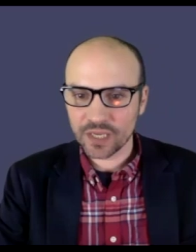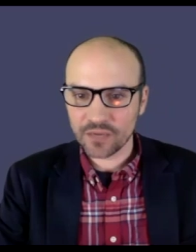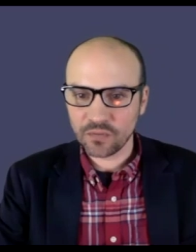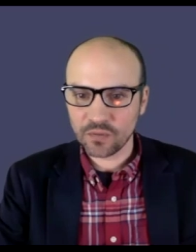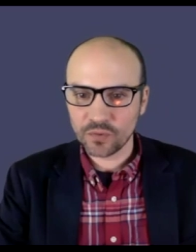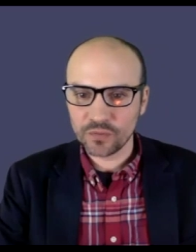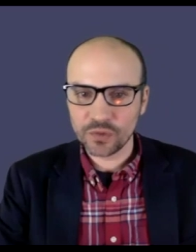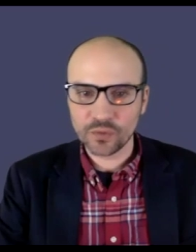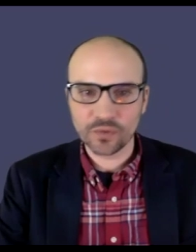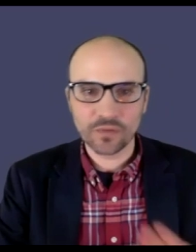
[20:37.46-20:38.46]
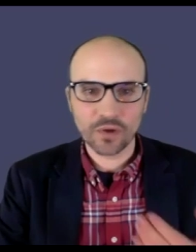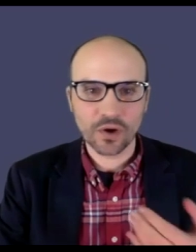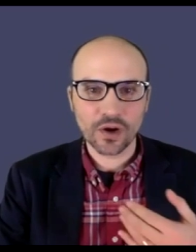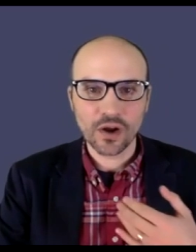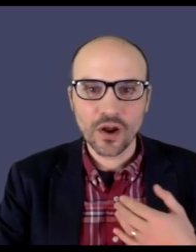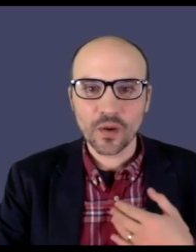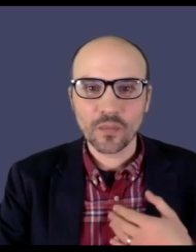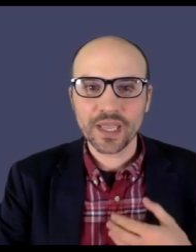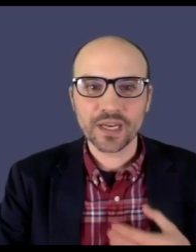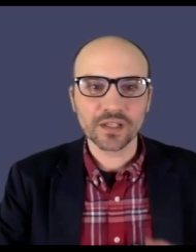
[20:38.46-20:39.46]
full view of our
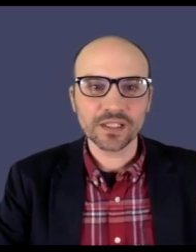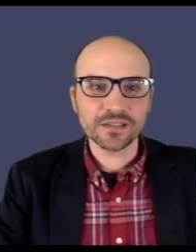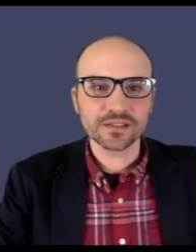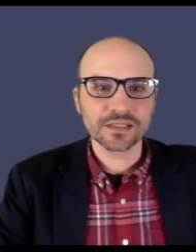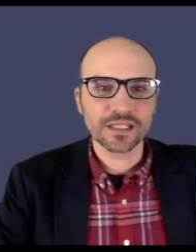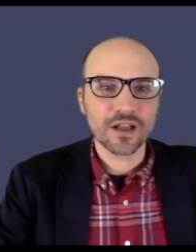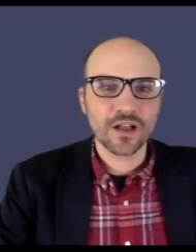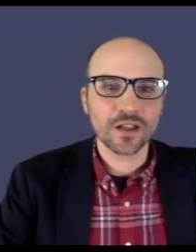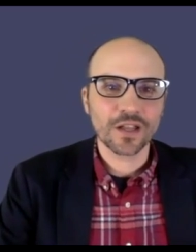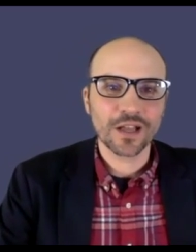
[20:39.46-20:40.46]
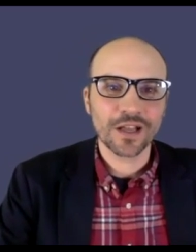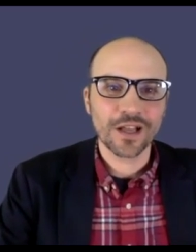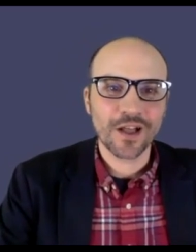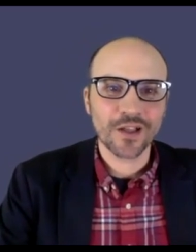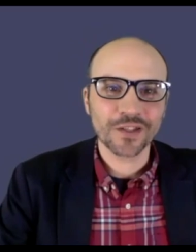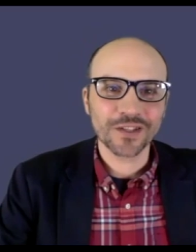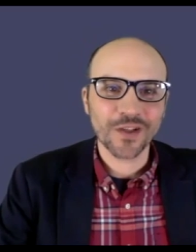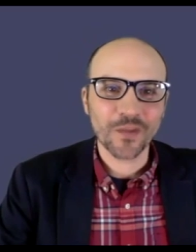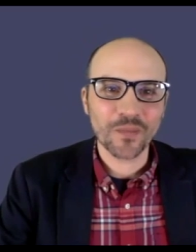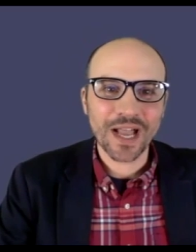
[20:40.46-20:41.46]
panelists, and
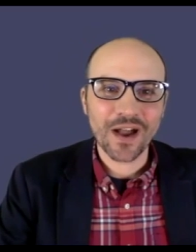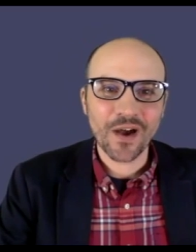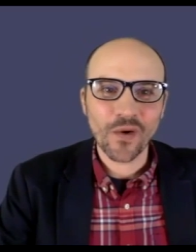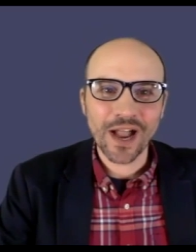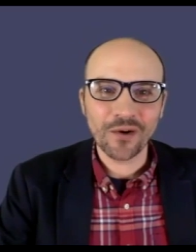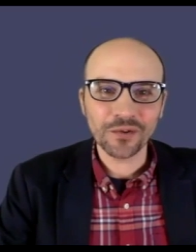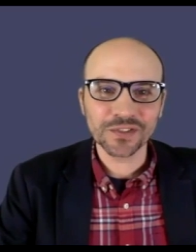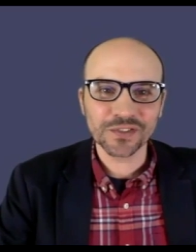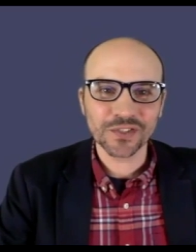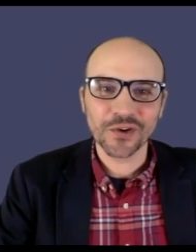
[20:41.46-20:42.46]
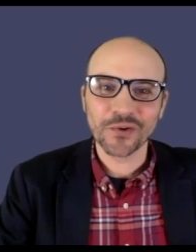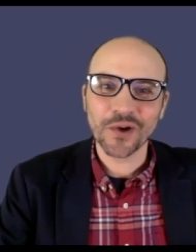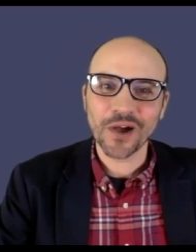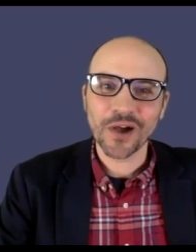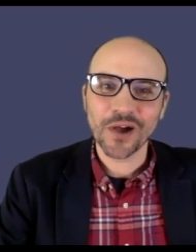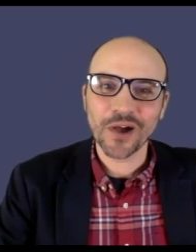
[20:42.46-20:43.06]
I'll bow out. So so